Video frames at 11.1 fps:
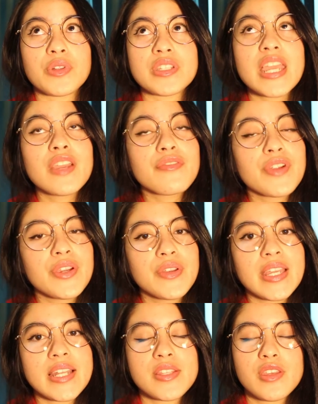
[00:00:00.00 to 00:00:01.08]
will take for you to
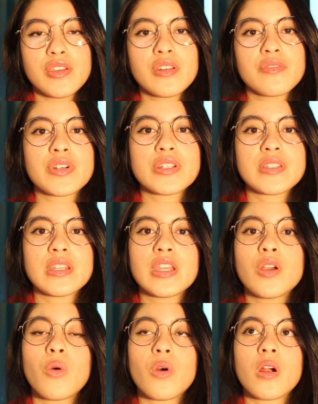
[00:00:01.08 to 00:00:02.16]
get to the university
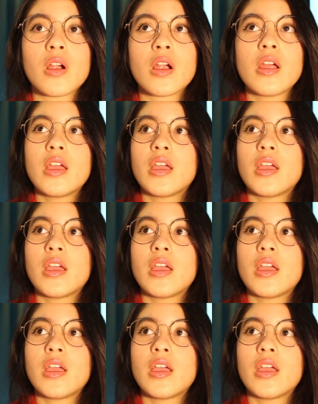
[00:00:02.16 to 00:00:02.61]
or